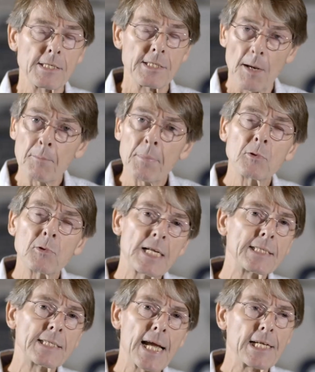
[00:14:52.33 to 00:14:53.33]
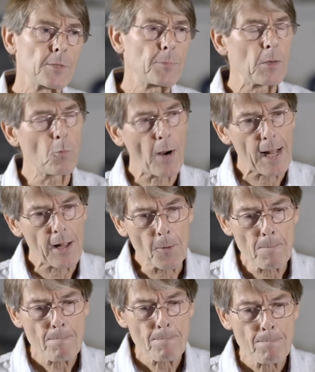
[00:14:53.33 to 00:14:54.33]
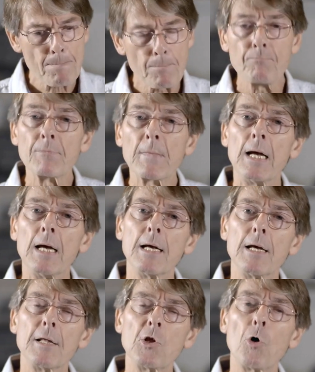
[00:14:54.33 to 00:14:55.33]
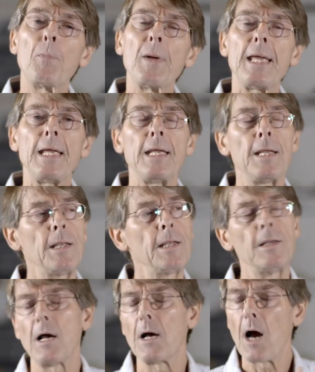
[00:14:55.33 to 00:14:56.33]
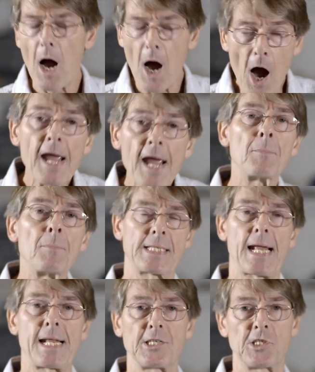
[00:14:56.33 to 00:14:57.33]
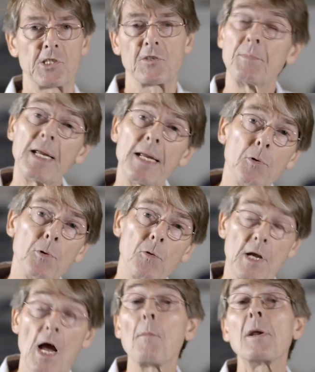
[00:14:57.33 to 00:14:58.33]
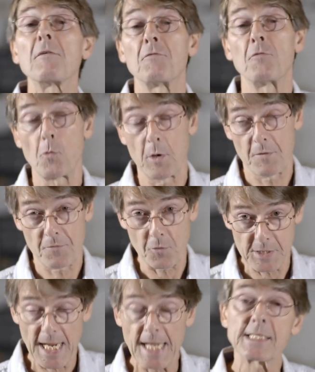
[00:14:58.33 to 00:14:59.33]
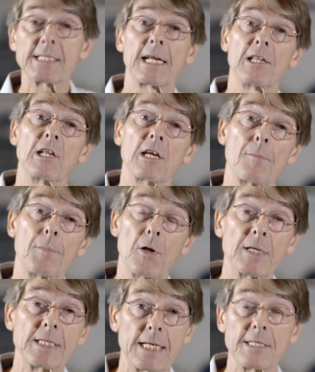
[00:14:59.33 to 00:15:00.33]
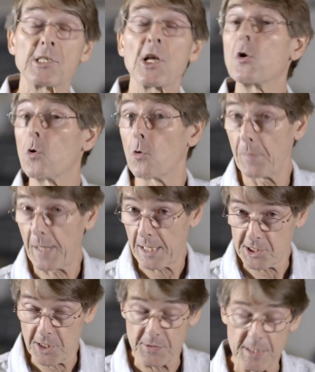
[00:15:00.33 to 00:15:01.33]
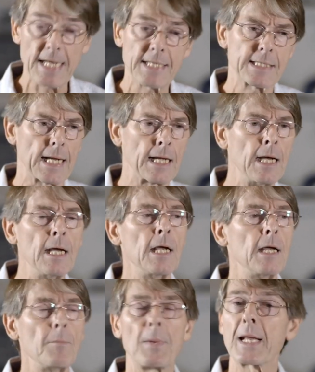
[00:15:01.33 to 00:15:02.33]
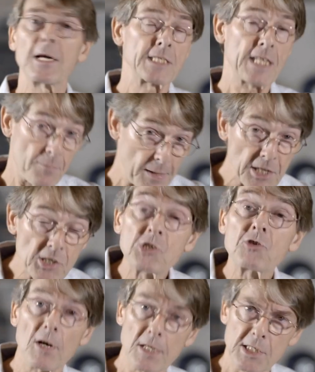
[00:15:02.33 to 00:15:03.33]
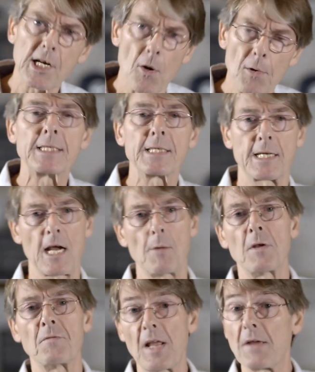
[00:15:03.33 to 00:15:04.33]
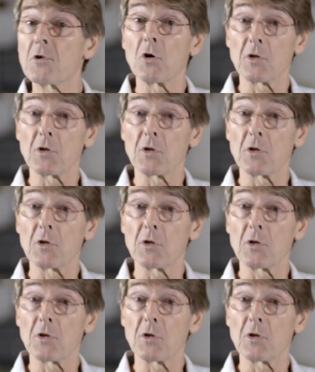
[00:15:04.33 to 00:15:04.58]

Some people did say to me, well, there'll be a higher percentage of people coming forward for testing in the community, so-called pillar two testing, because they've been instructed only to come if they've